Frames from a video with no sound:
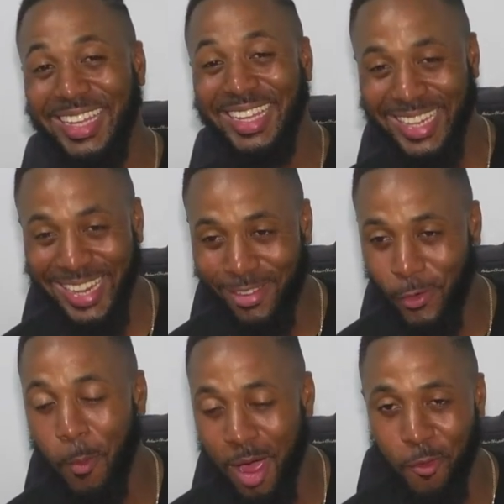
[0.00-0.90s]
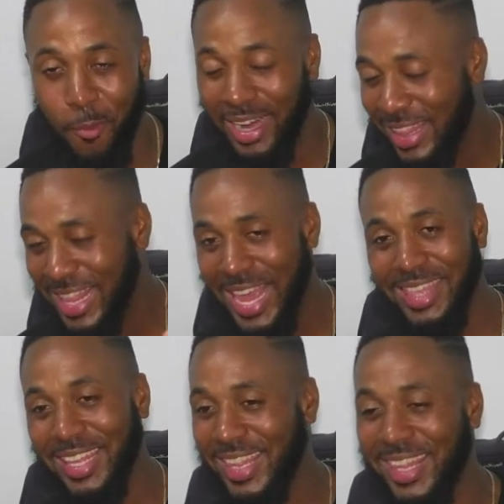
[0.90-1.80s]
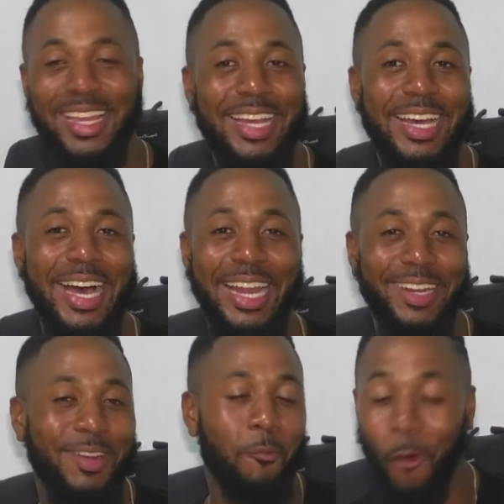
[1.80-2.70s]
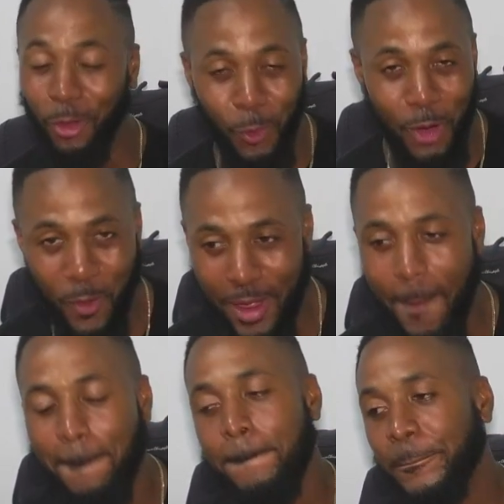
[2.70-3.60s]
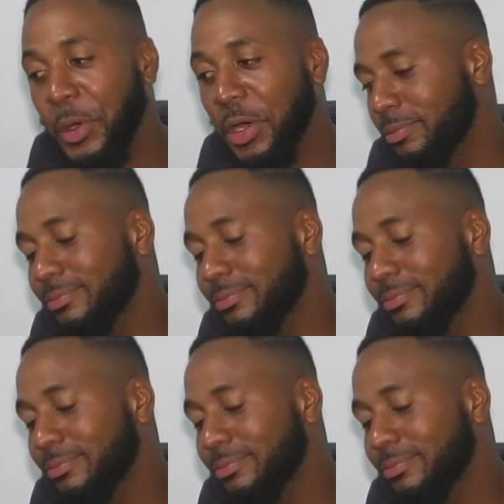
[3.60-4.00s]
the schoolboy football is like this and won't go away, but